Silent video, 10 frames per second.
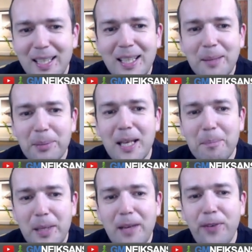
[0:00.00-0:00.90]
Play
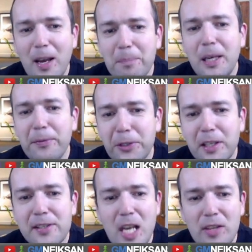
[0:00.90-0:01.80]
b5, b4,
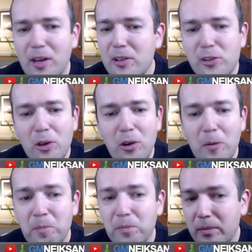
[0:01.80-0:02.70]
etc. So
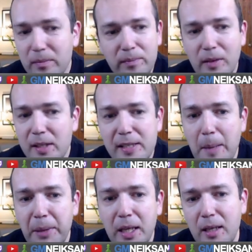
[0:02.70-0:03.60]
they're
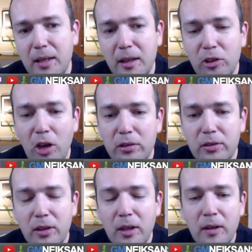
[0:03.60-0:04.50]
simply not
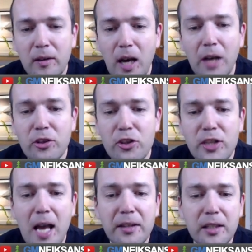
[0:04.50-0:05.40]

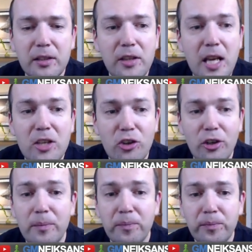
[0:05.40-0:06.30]
understanding the
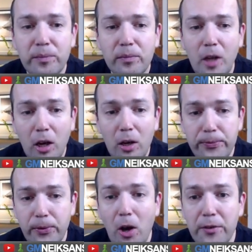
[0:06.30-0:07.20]
danger
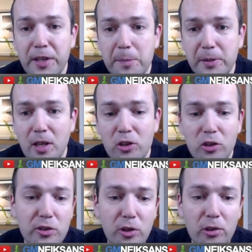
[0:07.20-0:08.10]
of this
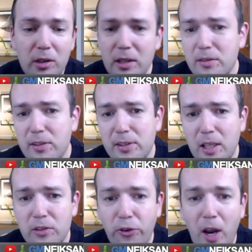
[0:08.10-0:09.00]
position. So you can still
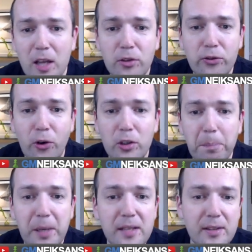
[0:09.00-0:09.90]
try to throw the
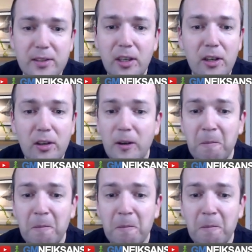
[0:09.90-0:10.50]
pieces here,